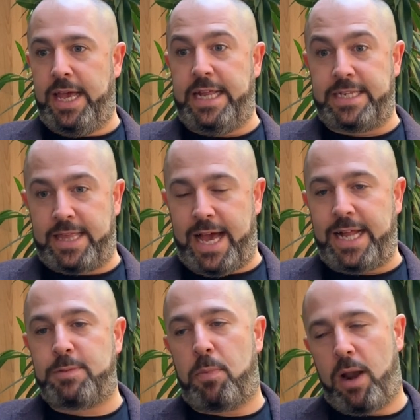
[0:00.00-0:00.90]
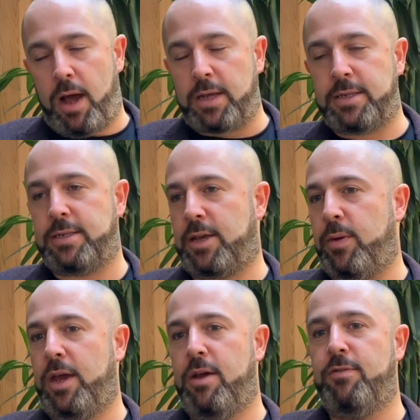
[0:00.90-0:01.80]
It's that plus
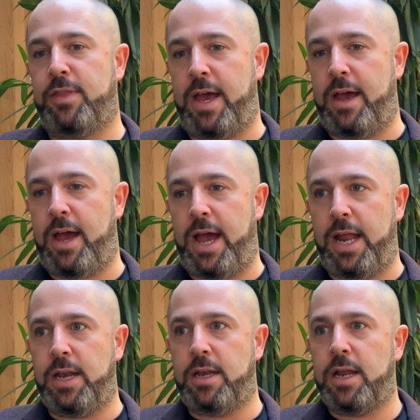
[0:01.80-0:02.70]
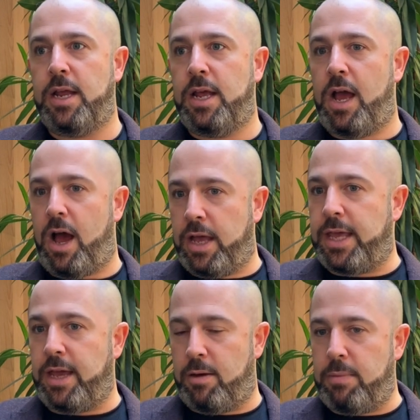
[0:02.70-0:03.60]
going over there and
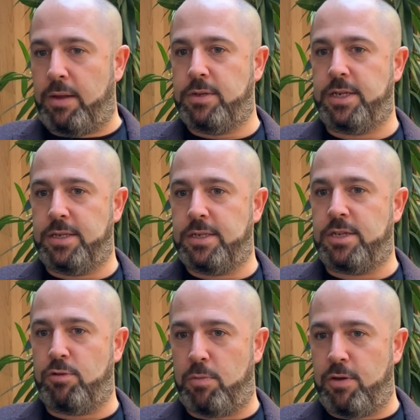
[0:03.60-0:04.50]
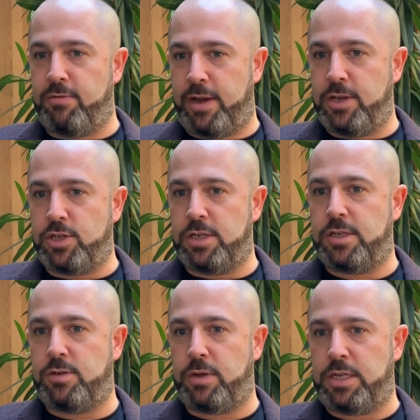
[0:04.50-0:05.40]
hiking up mountains to remote villages
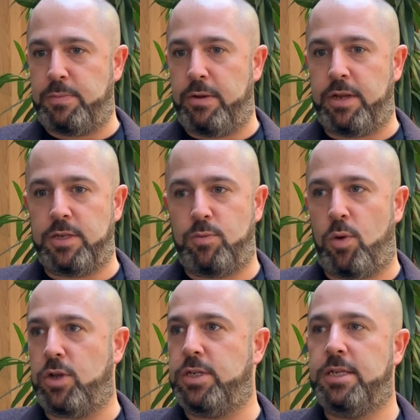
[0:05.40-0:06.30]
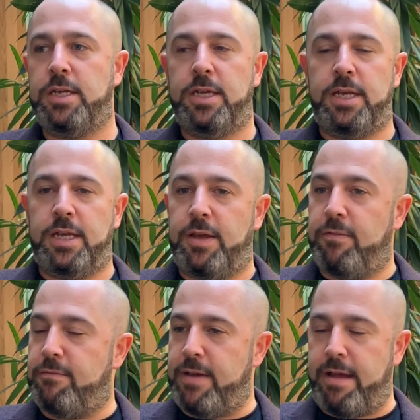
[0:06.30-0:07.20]
to experience what
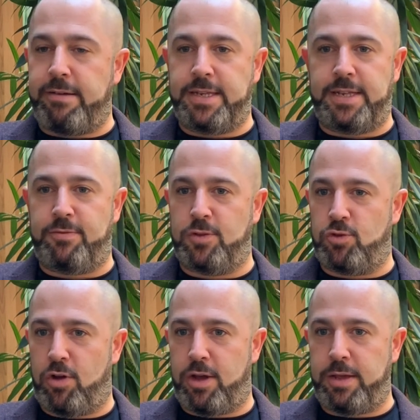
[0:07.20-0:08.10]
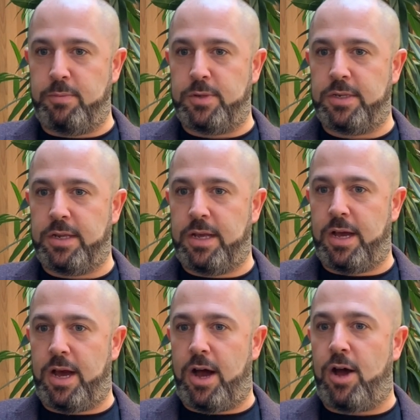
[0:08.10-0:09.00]
various different tribes
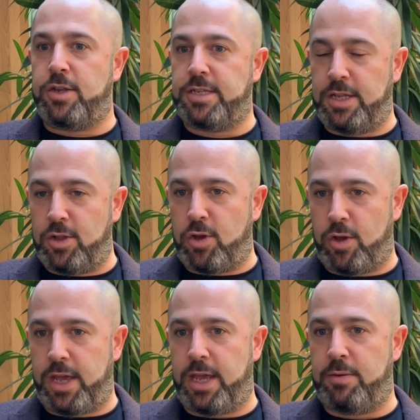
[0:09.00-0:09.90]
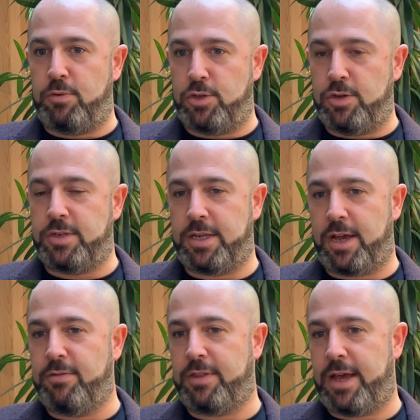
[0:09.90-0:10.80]
are still cooking and producing
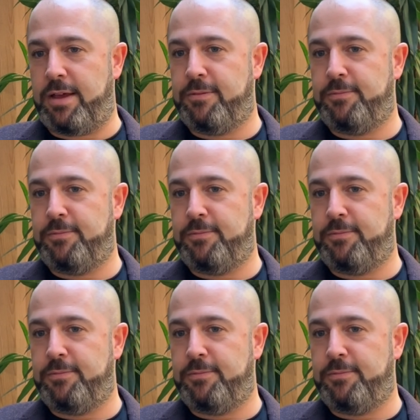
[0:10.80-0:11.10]
over there,